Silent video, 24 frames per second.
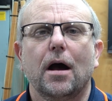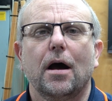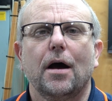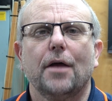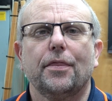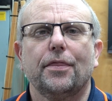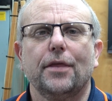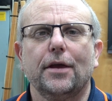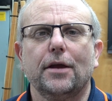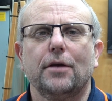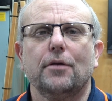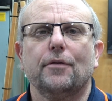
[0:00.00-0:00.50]
I
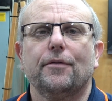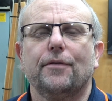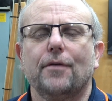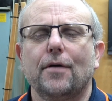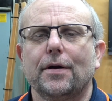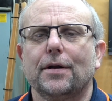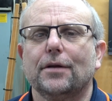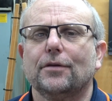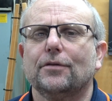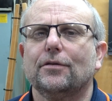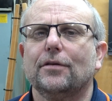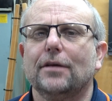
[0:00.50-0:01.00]
think you'll
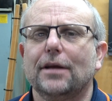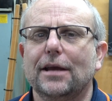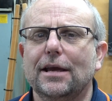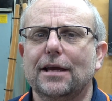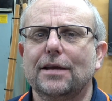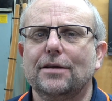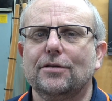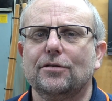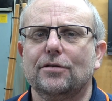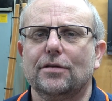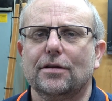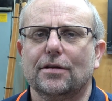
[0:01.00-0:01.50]
find it's
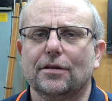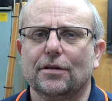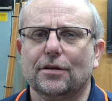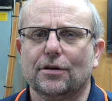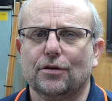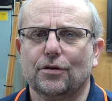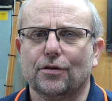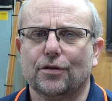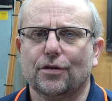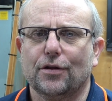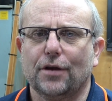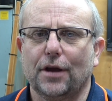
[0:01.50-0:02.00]
easier than
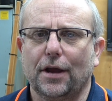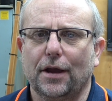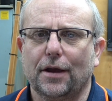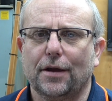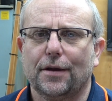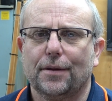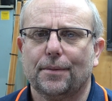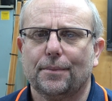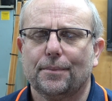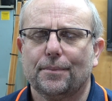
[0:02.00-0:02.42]
you think.